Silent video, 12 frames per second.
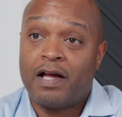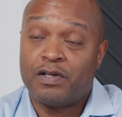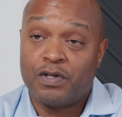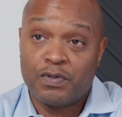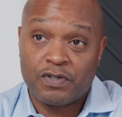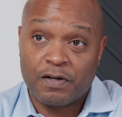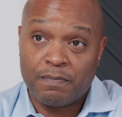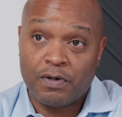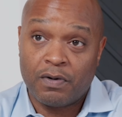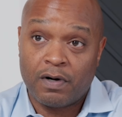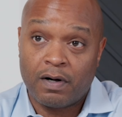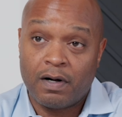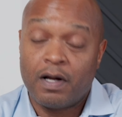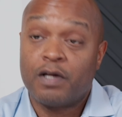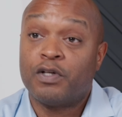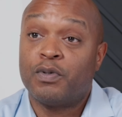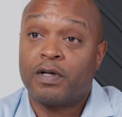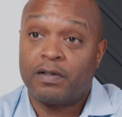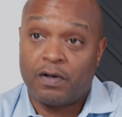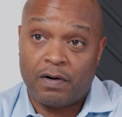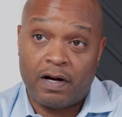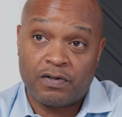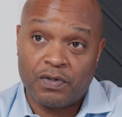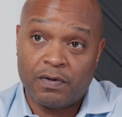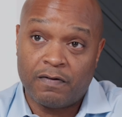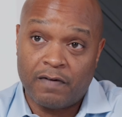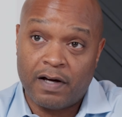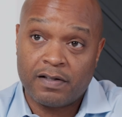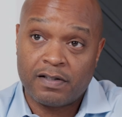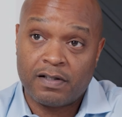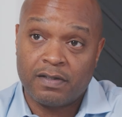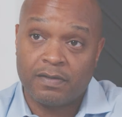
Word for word: and use a computer, you can learn how to invest.